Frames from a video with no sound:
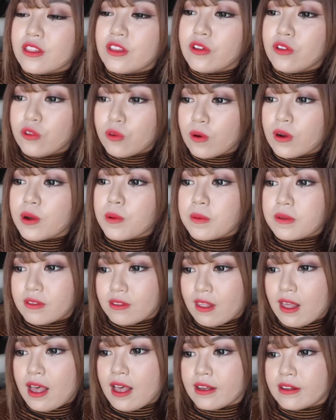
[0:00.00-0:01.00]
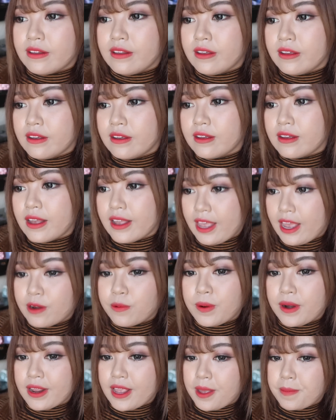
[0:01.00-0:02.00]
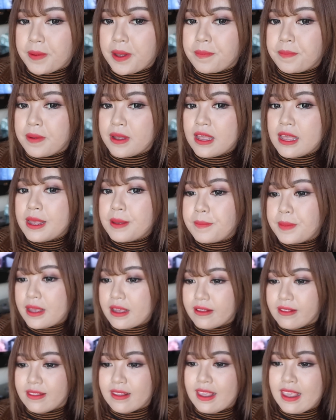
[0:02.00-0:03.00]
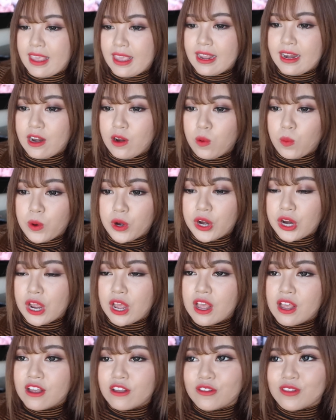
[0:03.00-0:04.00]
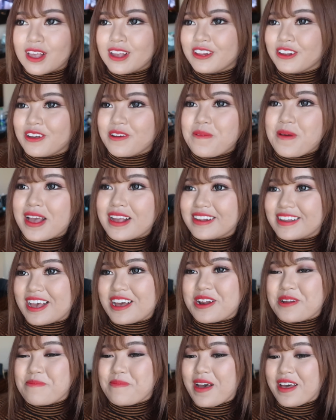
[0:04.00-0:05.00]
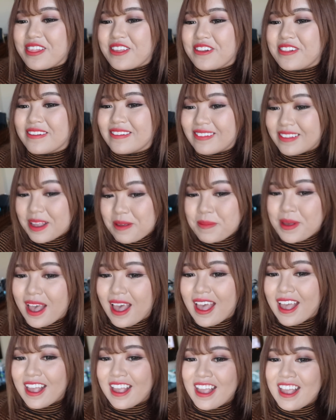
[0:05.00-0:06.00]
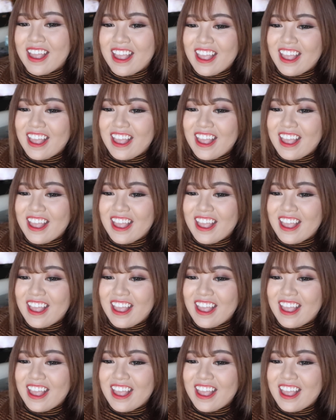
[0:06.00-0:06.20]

The door was locked again when I came up because the key didn't work. So I had to go back down and bother the same guy